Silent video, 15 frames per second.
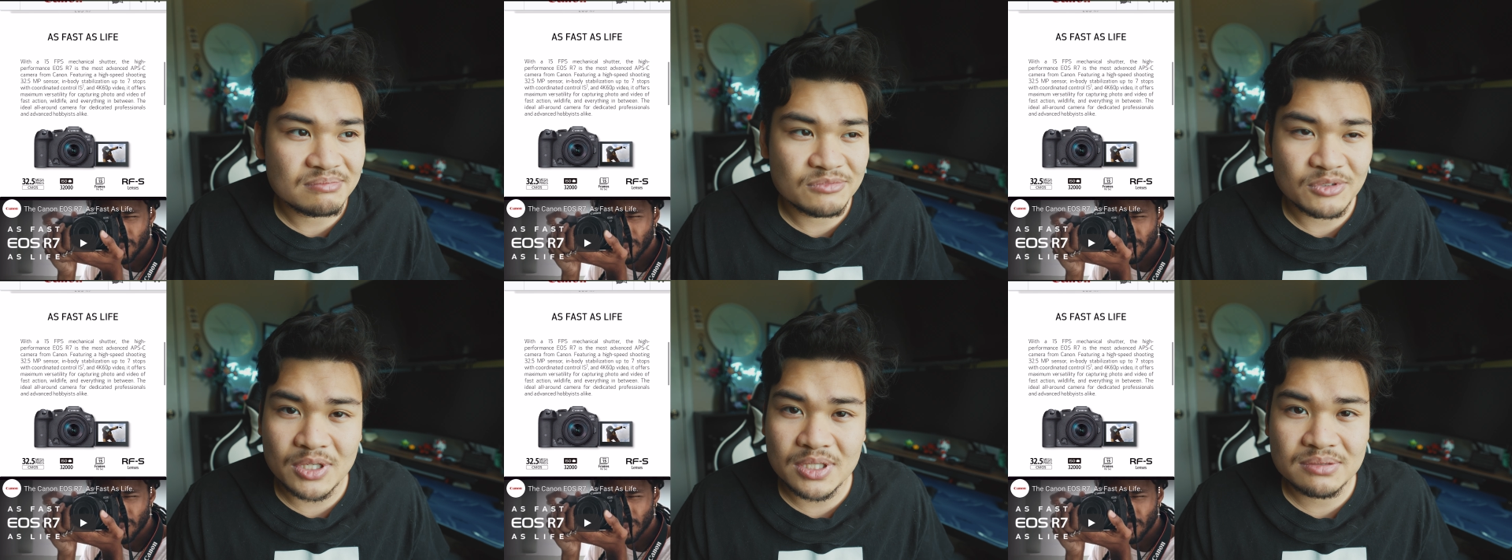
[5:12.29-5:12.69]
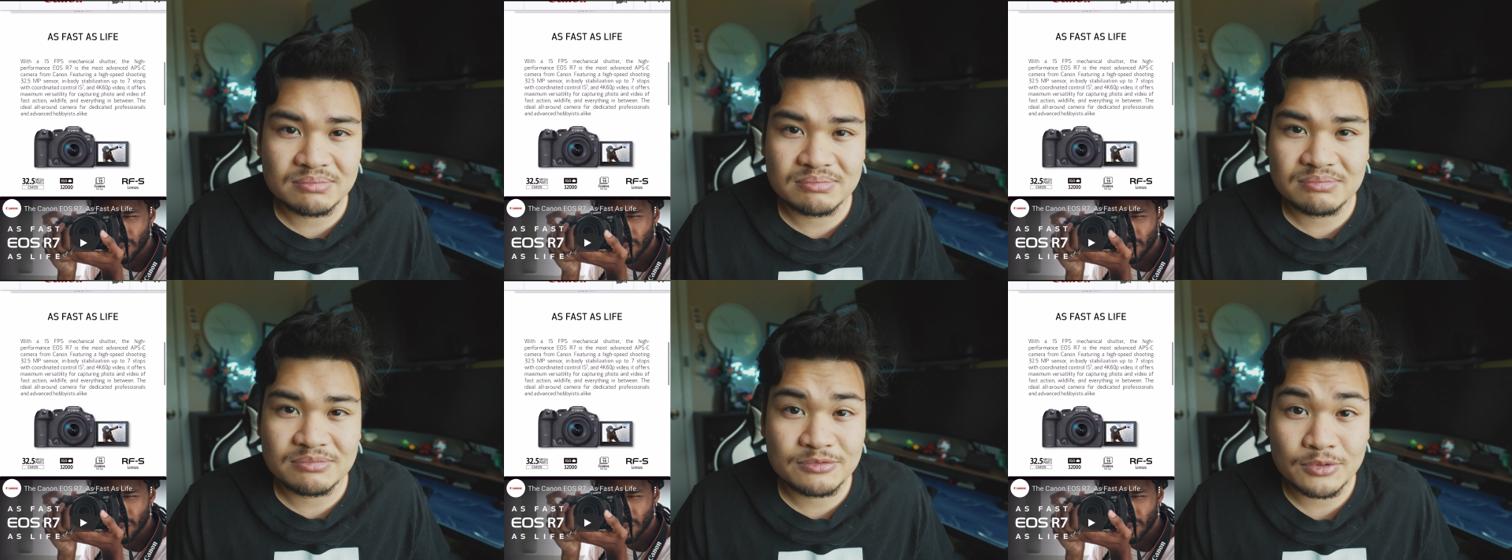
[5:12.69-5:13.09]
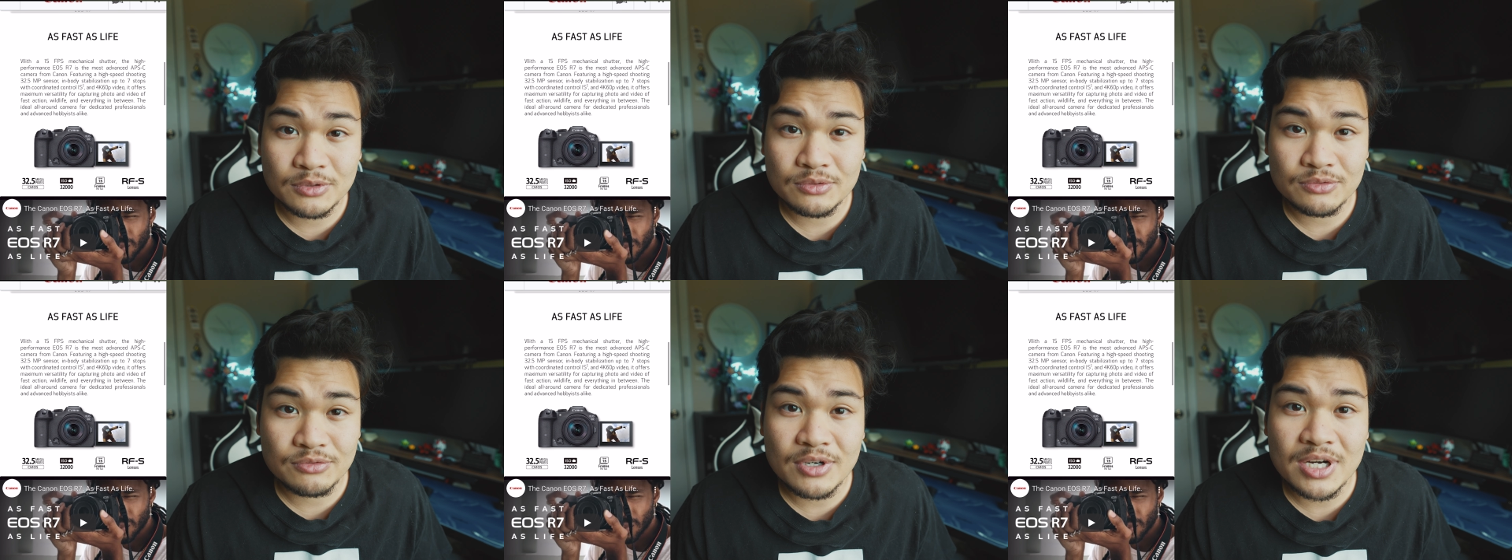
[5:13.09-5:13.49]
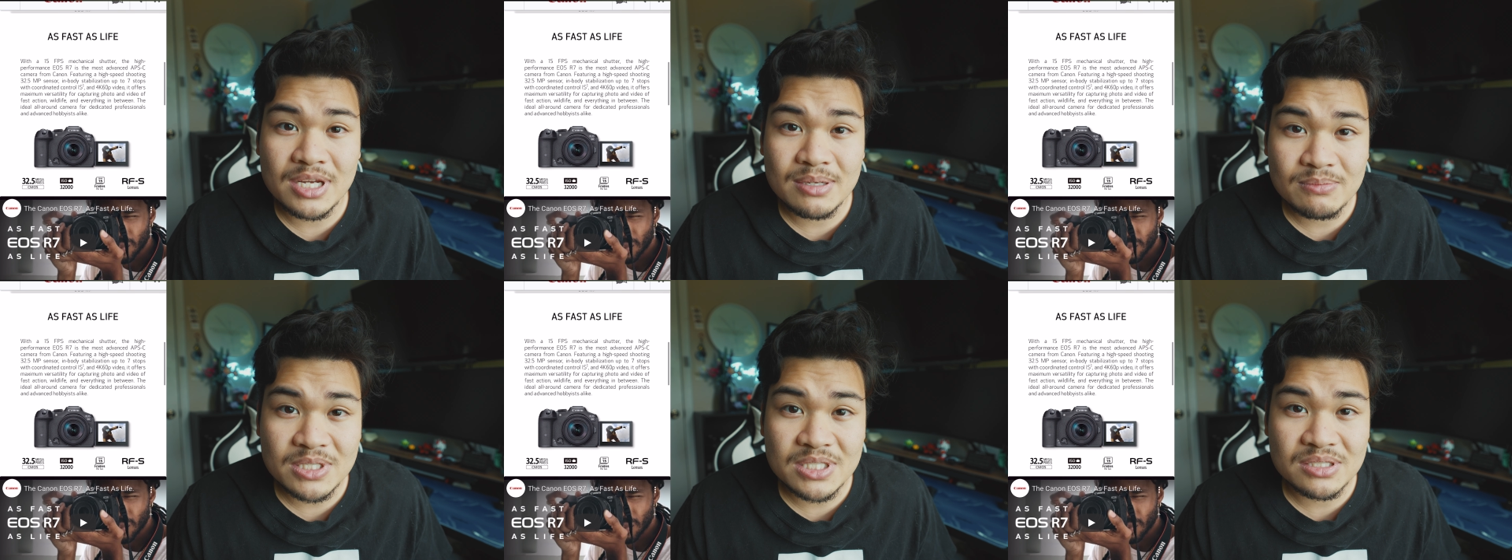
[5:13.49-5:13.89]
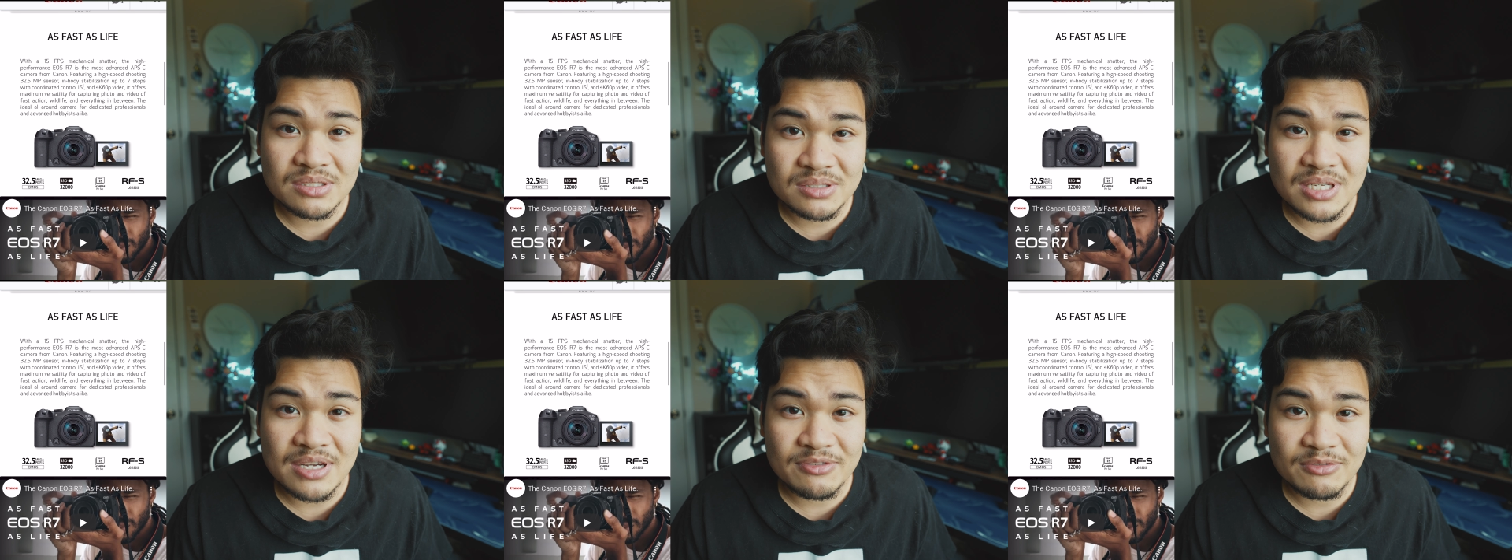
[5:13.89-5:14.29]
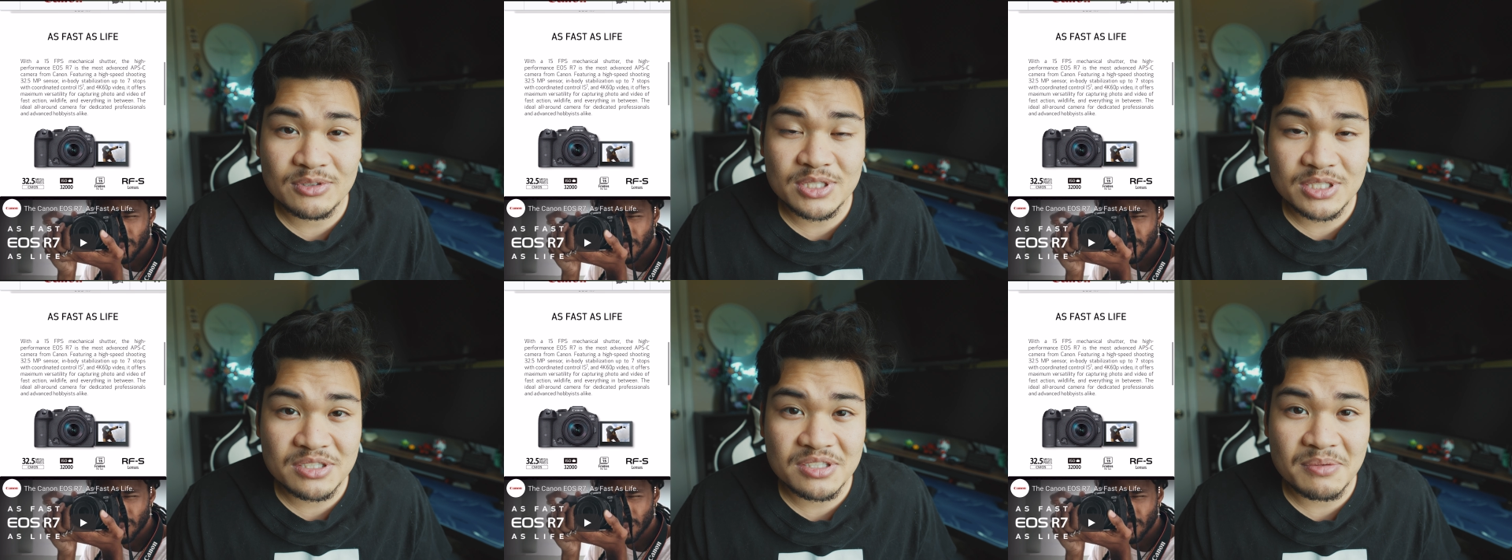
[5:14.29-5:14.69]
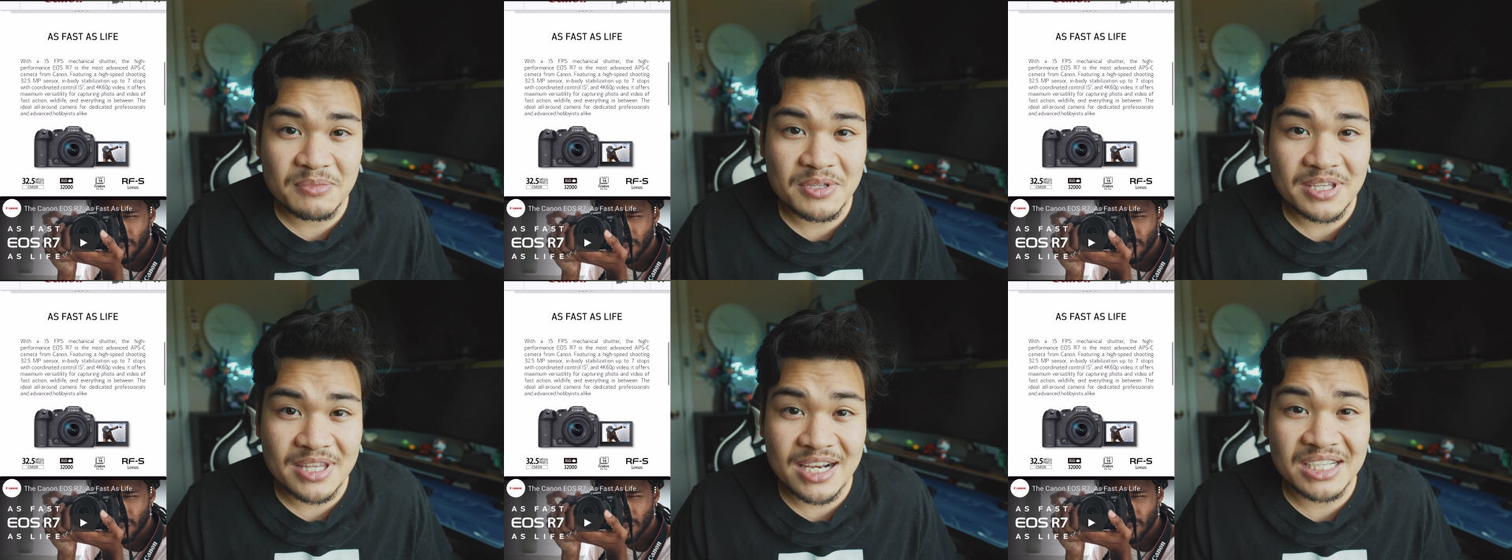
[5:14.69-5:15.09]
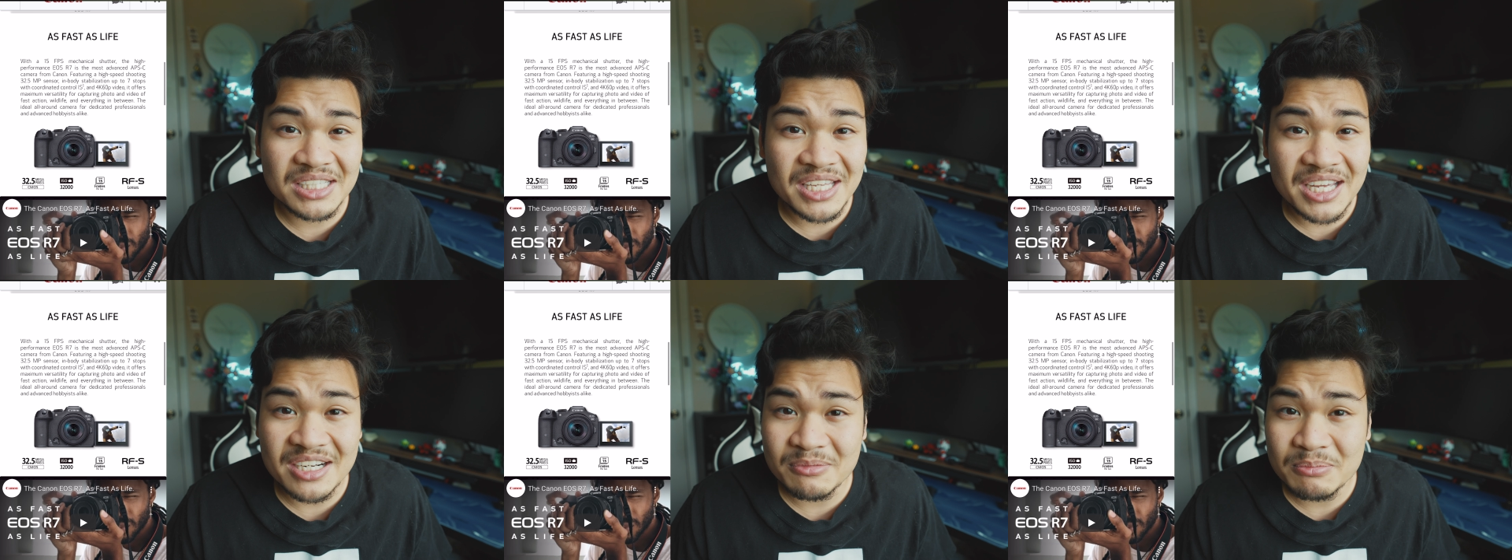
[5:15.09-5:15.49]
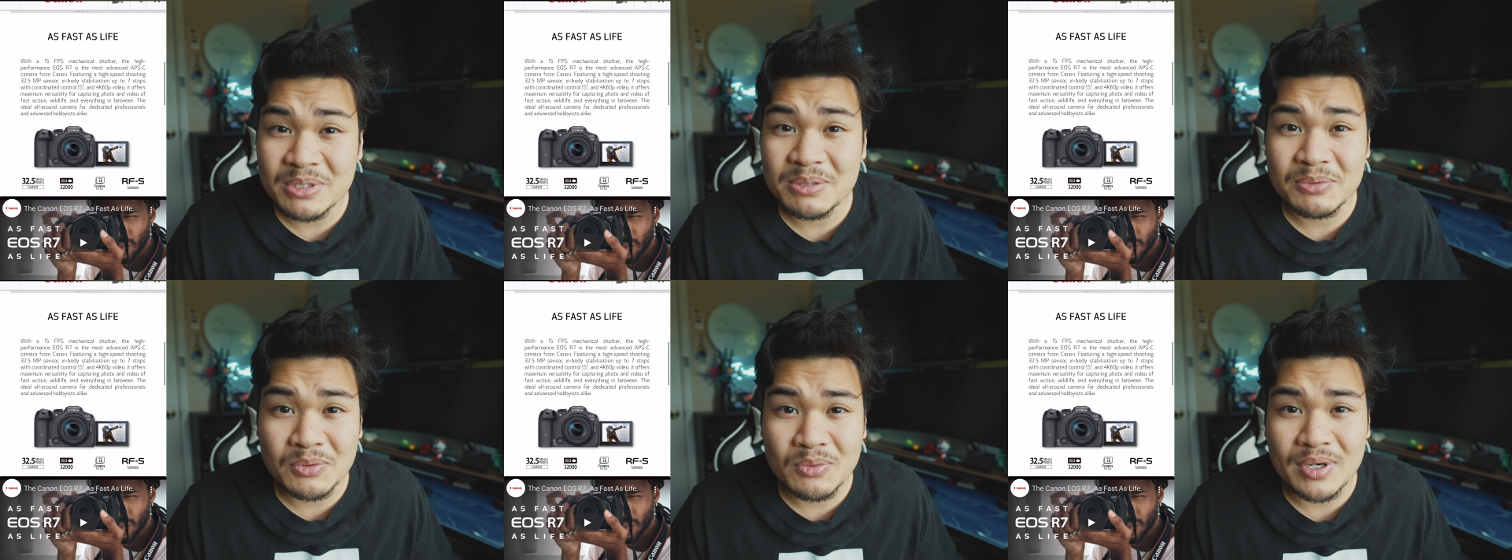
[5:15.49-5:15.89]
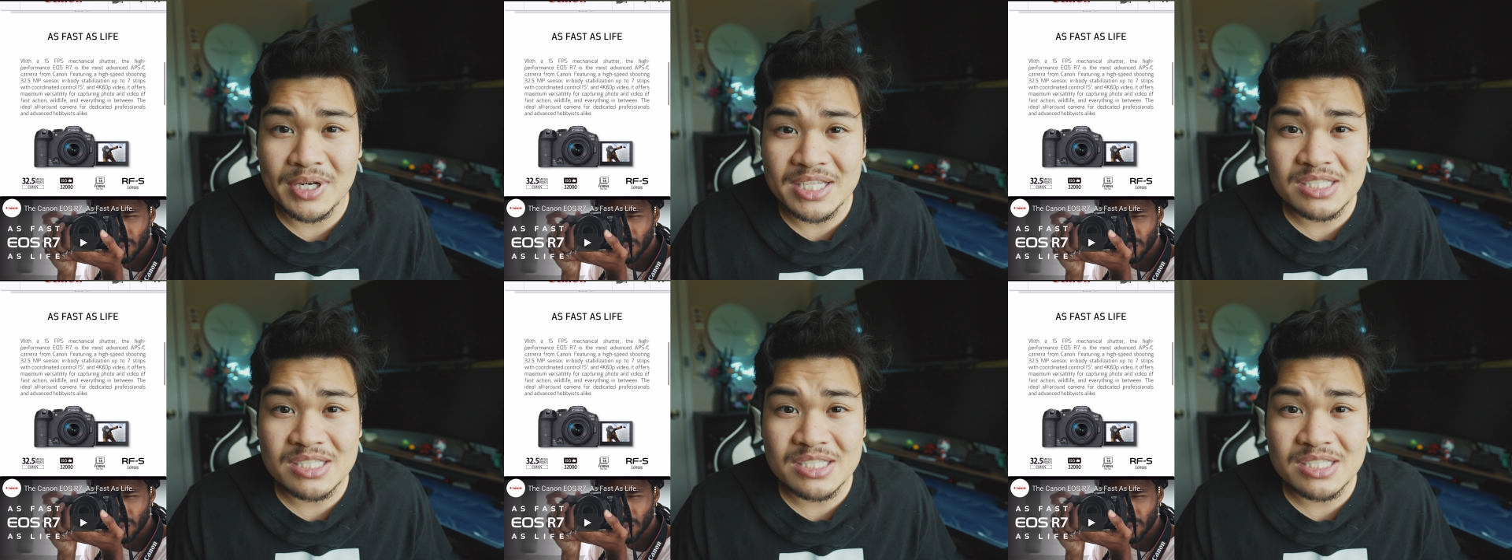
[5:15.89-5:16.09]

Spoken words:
well, full frame is definitely something that a lot of people want,